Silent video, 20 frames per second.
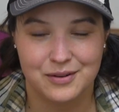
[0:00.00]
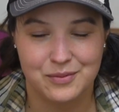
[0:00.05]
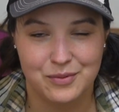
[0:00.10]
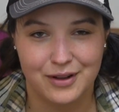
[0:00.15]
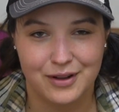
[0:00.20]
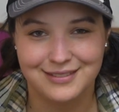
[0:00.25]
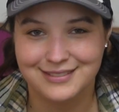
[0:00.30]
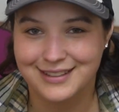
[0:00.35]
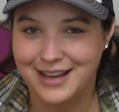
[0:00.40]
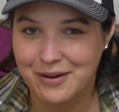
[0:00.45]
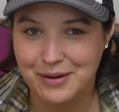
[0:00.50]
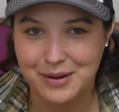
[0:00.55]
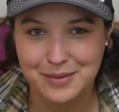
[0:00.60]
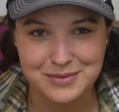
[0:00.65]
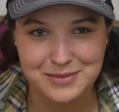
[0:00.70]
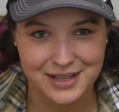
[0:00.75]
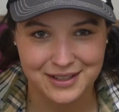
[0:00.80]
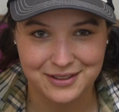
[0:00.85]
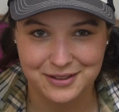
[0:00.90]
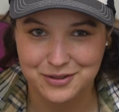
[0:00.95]
now
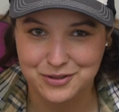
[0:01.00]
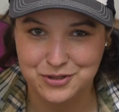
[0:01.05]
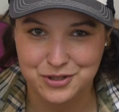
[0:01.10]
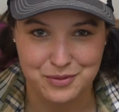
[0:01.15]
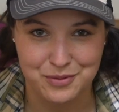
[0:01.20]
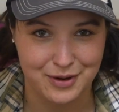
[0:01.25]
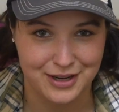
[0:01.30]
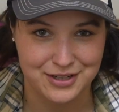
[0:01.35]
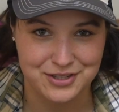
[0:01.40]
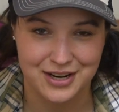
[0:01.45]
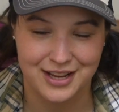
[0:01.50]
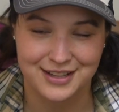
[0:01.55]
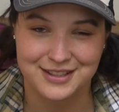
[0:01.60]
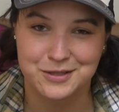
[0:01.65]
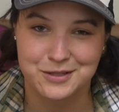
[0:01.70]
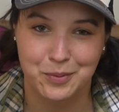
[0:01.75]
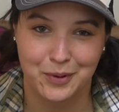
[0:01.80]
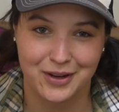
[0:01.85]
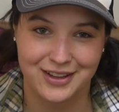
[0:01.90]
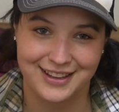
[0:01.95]
I'm telling you too much and
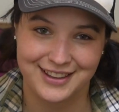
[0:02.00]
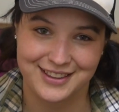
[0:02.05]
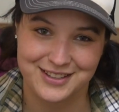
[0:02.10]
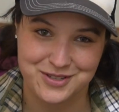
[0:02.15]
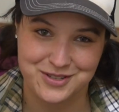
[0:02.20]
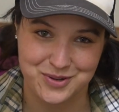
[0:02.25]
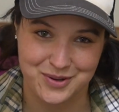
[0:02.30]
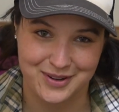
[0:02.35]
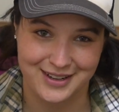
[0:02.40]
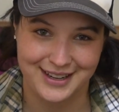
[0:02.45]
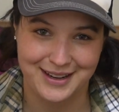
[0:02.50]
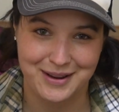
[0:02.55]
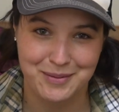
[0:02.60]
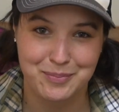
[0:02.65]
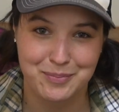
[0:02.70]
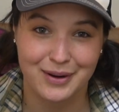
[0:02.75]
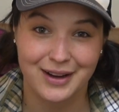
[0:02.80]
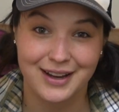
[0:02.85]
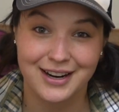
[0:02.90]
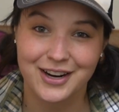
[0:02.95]
spoiling the story,
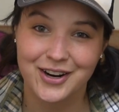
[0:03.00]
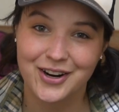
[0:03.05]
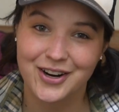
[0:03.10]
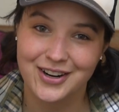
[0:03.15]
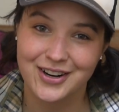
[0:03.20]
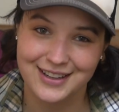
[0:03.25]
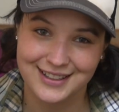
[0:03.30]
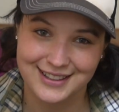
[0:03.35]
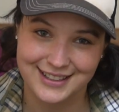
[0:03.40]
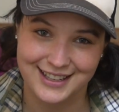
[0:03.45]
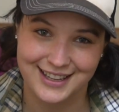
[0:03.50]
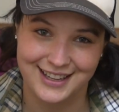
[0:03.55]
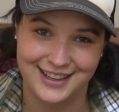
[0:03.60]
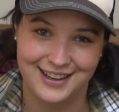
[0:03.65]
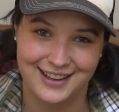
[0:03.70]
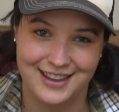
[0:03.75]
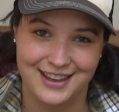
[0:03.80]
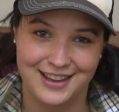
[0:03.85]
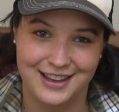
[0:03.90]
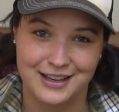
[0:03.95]
but currently
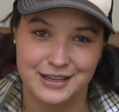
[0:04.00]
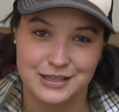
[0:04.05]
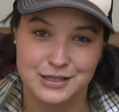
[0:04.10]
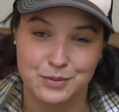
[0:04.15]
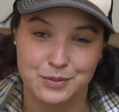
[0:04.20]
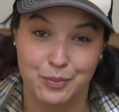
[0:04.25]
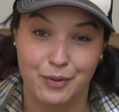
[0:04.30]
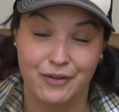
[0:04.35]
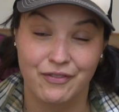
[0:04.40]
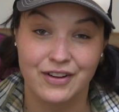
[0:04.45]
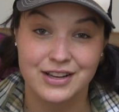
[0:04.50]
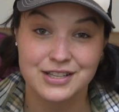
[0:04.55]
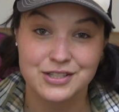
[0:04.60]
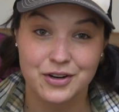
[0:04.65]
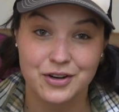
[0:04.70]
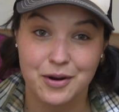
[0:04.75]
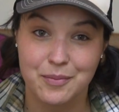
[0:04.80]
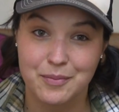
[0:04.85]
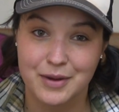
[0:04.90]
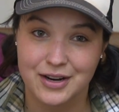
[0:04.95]
he is
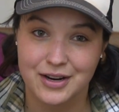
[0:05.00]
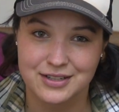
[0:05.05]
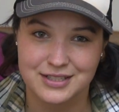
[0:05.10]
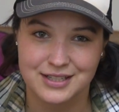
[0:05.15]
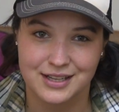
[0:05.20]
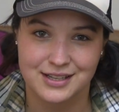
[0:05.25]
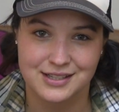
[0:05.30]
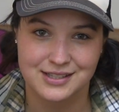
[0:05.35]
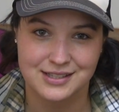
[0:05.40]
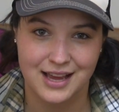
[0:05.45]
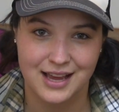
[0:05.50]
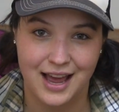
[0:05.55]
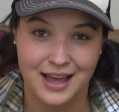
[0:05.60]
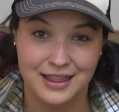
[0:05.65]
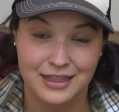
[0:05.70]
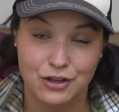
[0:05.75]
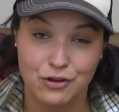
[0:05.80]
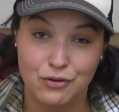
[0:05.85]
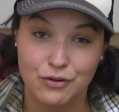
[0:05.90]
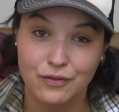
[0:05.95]
Professor Emeritus
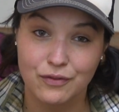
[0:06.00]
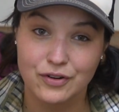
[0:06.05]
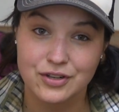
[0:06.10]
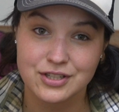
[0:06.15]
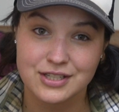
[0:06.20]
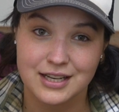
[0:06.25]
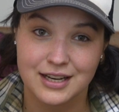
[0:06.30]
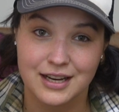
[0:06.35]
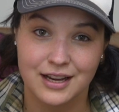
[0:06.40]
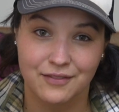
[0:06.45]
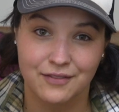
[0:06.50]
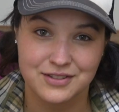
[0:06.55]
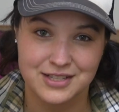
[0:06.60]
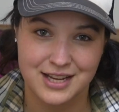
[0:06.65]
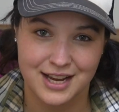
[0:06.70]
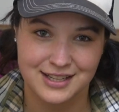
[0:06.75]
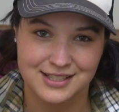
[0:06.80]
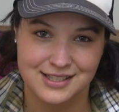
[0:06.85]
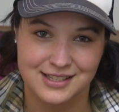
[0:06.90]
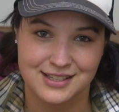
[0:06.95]
at the University of
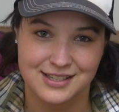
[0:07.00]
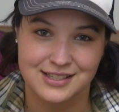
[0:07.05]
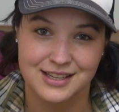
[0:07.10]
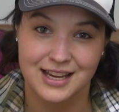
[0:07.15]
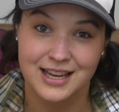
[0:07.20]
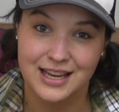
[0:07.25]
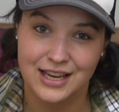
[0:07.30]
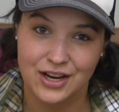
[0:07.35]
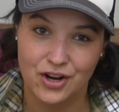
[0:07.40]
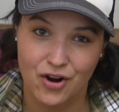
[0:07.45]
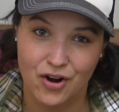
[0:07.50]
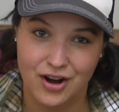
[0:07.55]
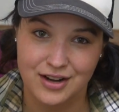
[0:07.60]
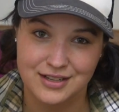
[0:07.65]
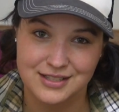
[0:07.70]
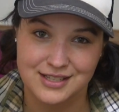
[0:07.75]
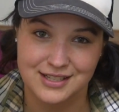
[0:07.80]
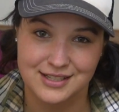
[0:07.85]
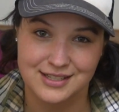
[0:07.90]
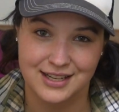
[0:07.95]
Texas in
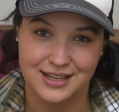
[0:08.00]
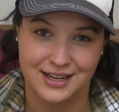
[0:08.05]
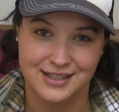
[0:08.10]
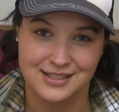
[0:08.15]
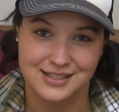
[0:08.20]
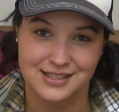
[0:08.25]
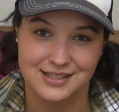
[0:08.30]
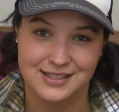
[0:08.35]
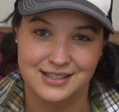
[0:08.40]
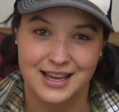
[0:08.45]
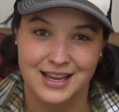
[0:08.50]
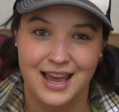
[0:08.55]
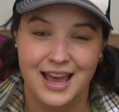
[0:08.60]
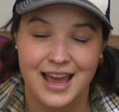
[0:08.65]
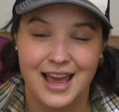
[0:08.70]
Austin, Texas,